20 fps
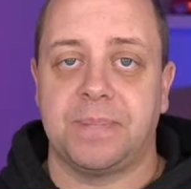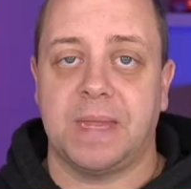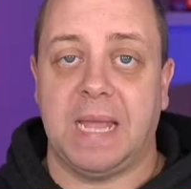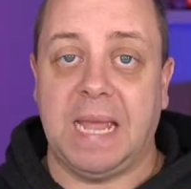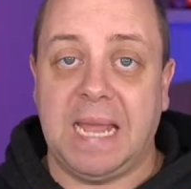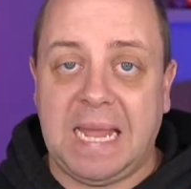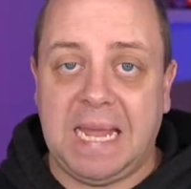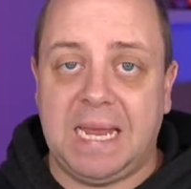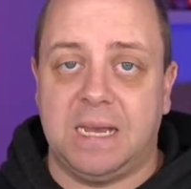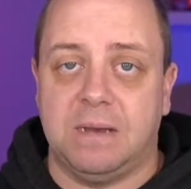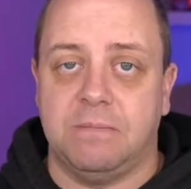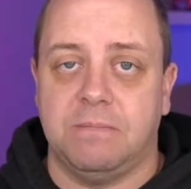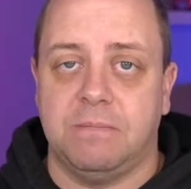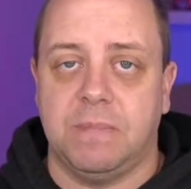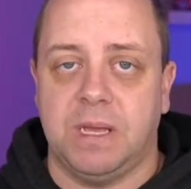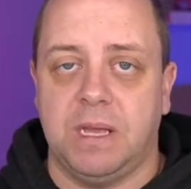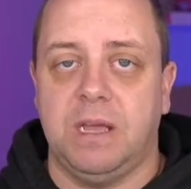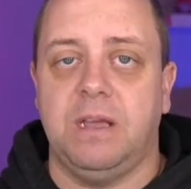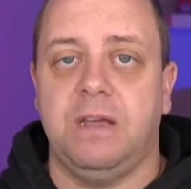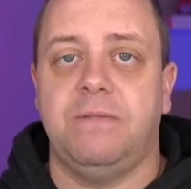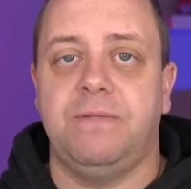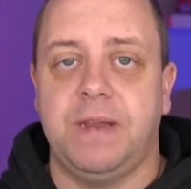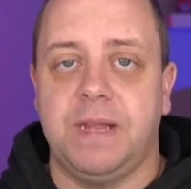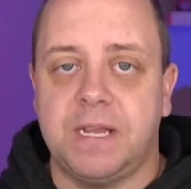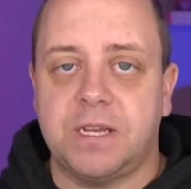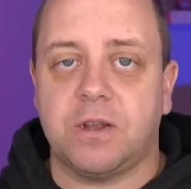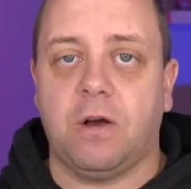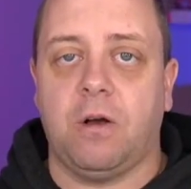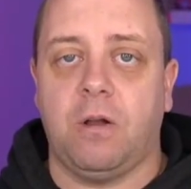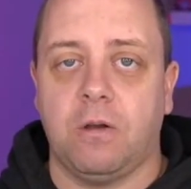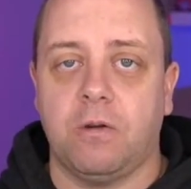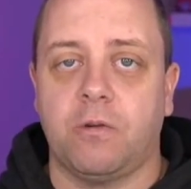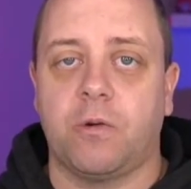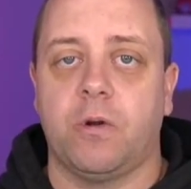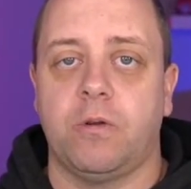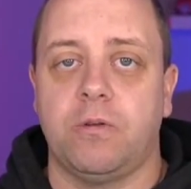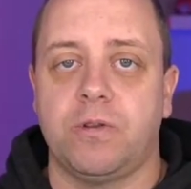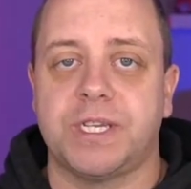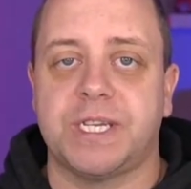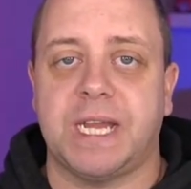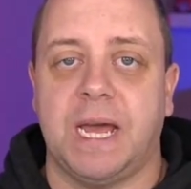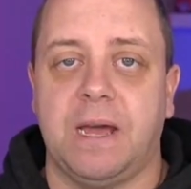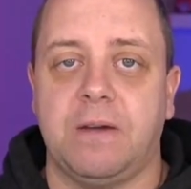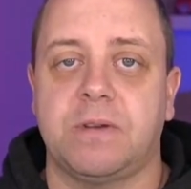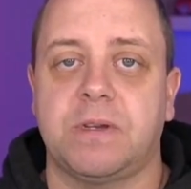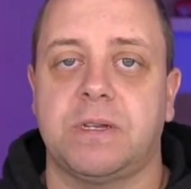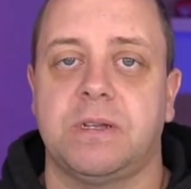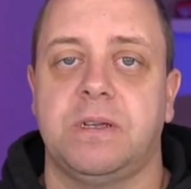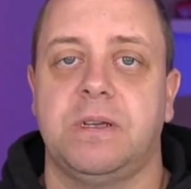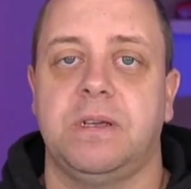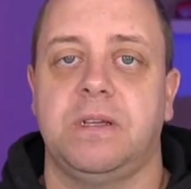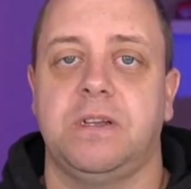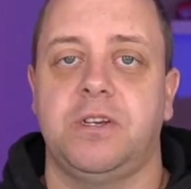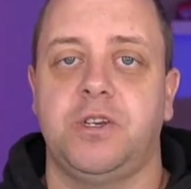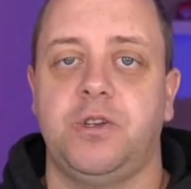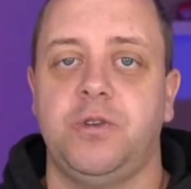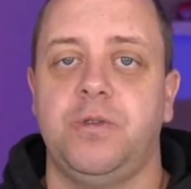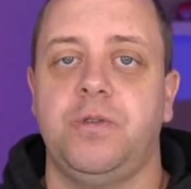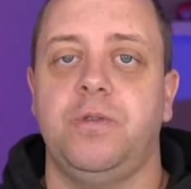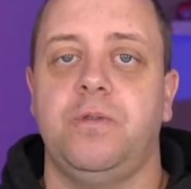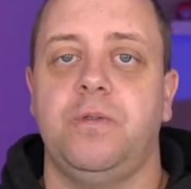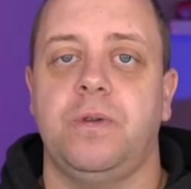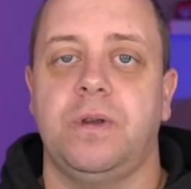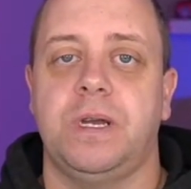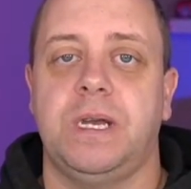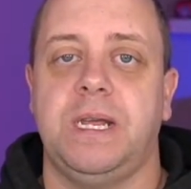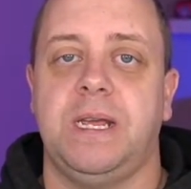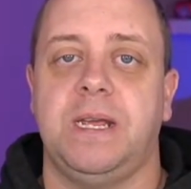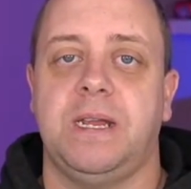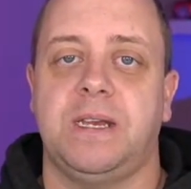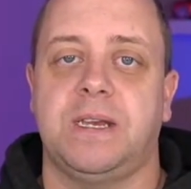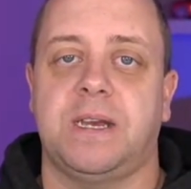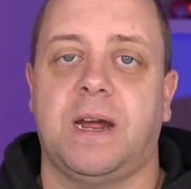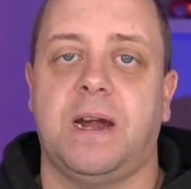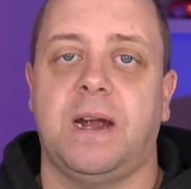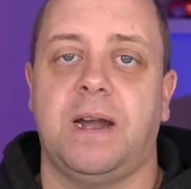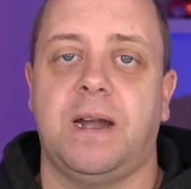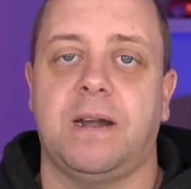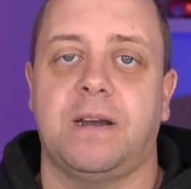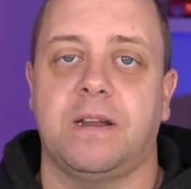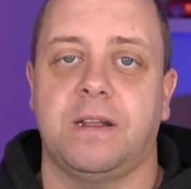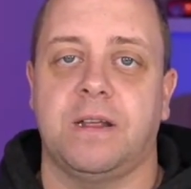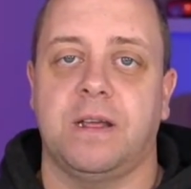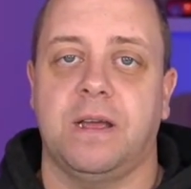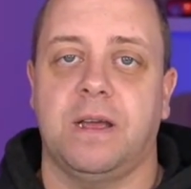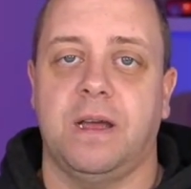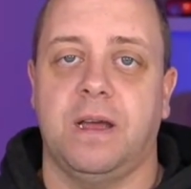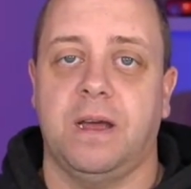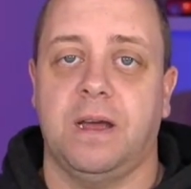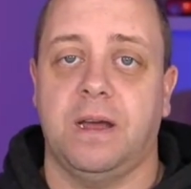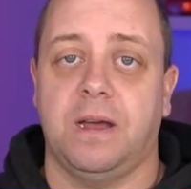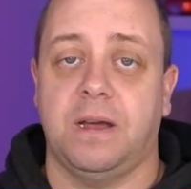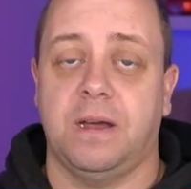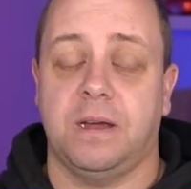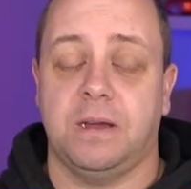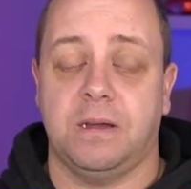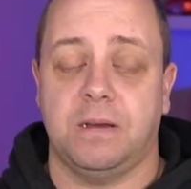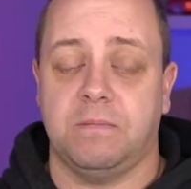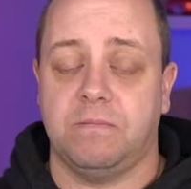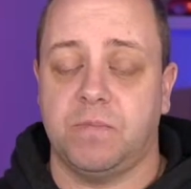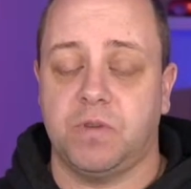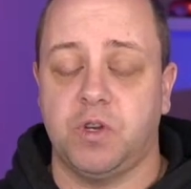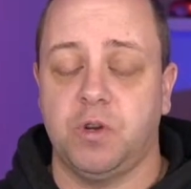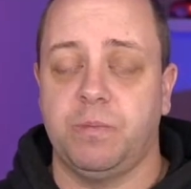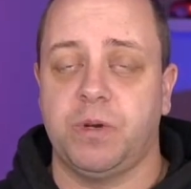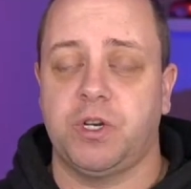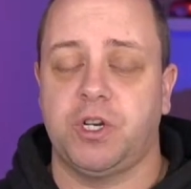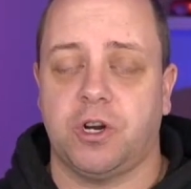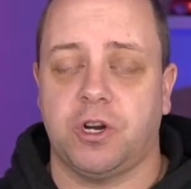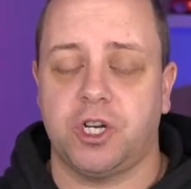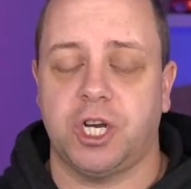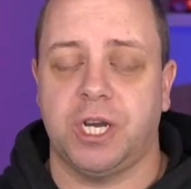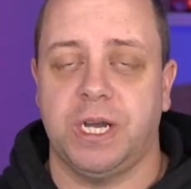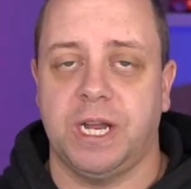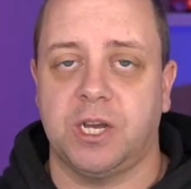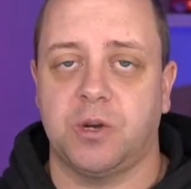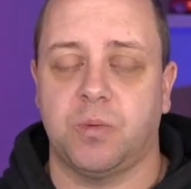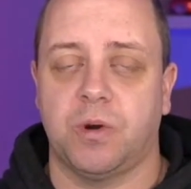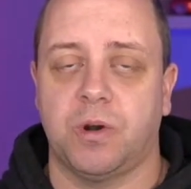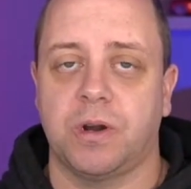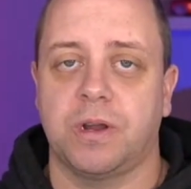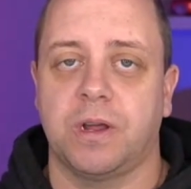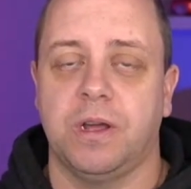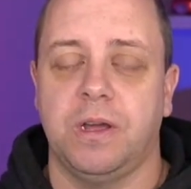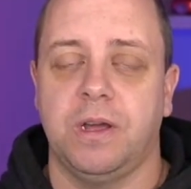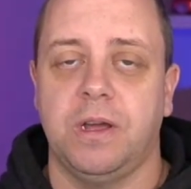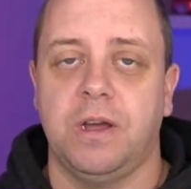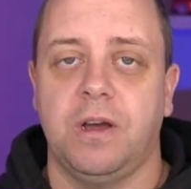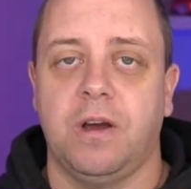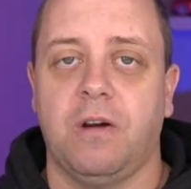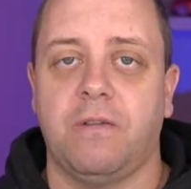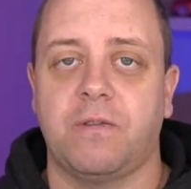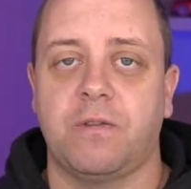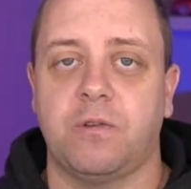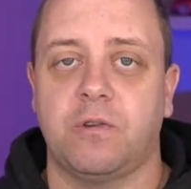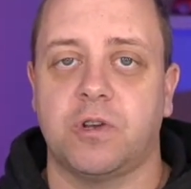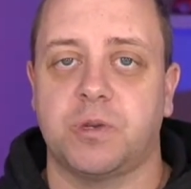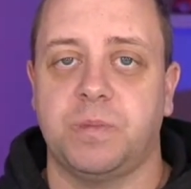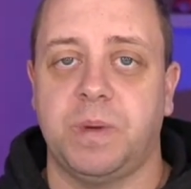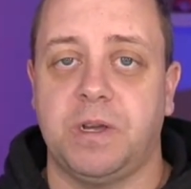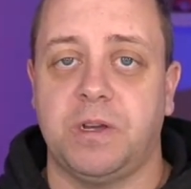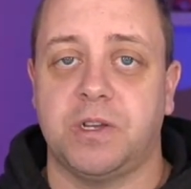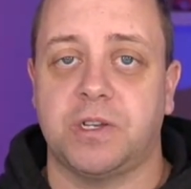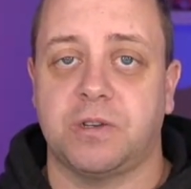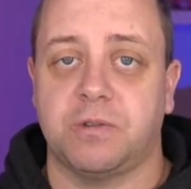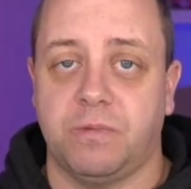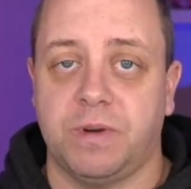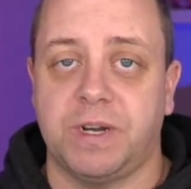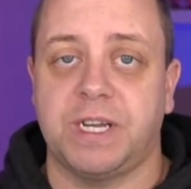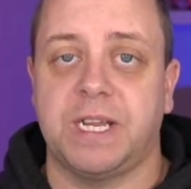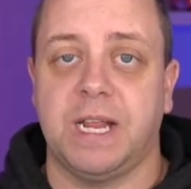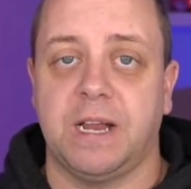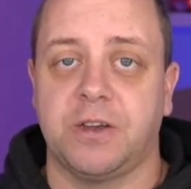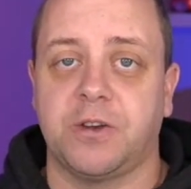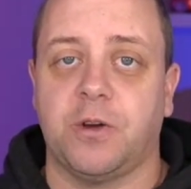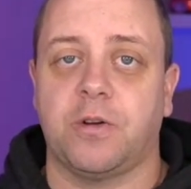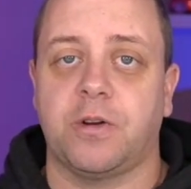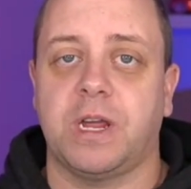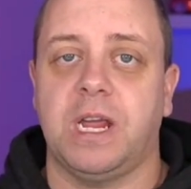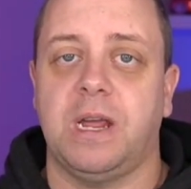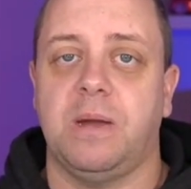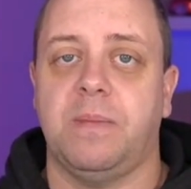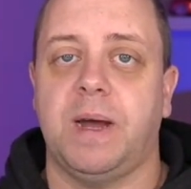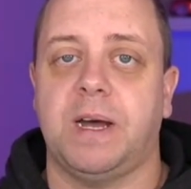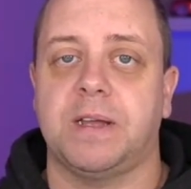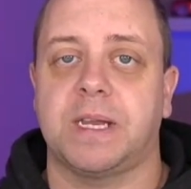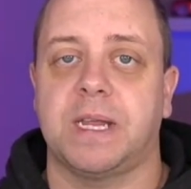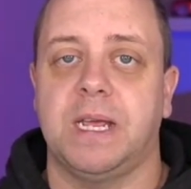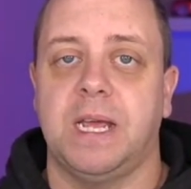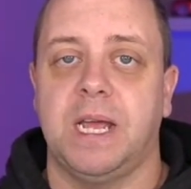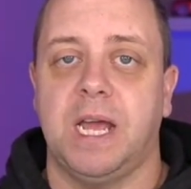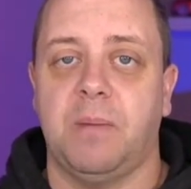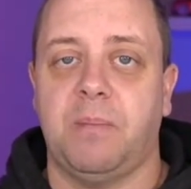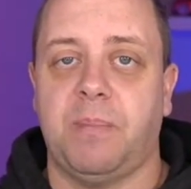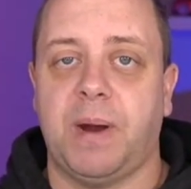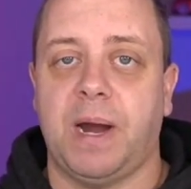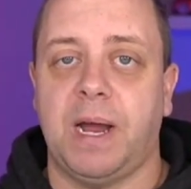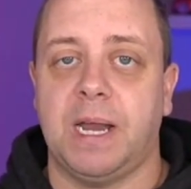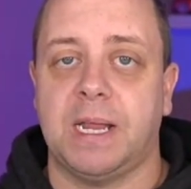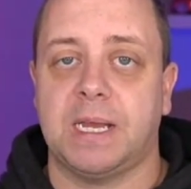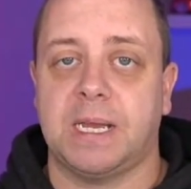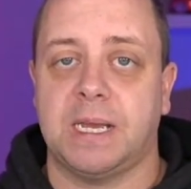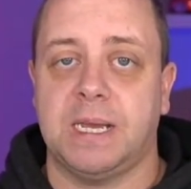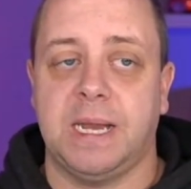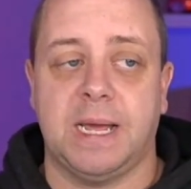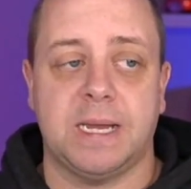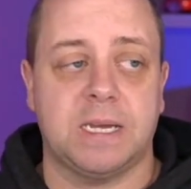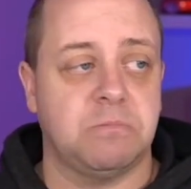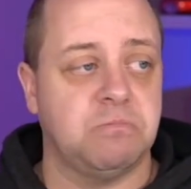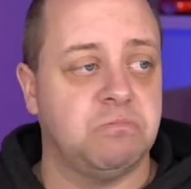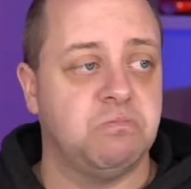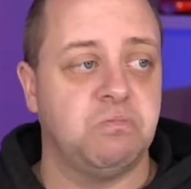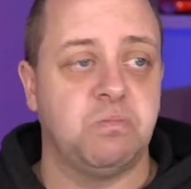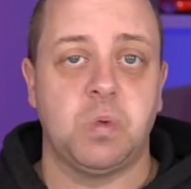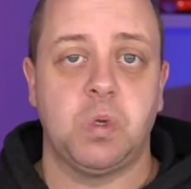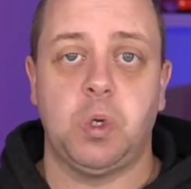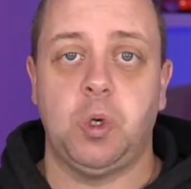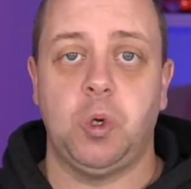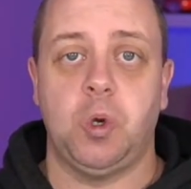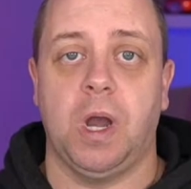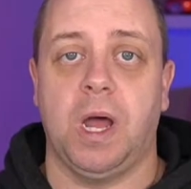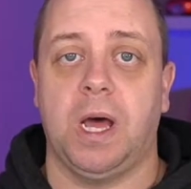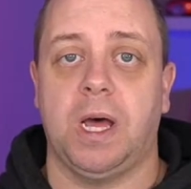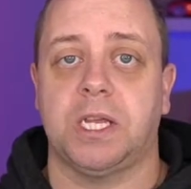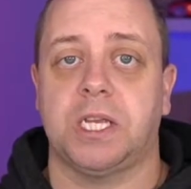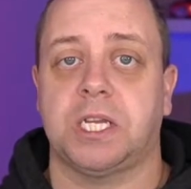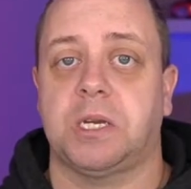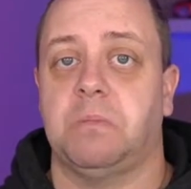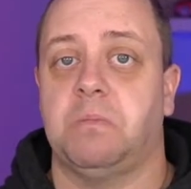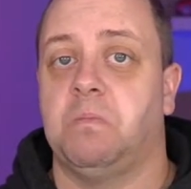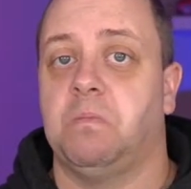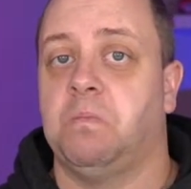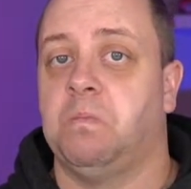Again, if this all rolls out to the entire supercharger network, of course, because we're still talking about a pilot that could last,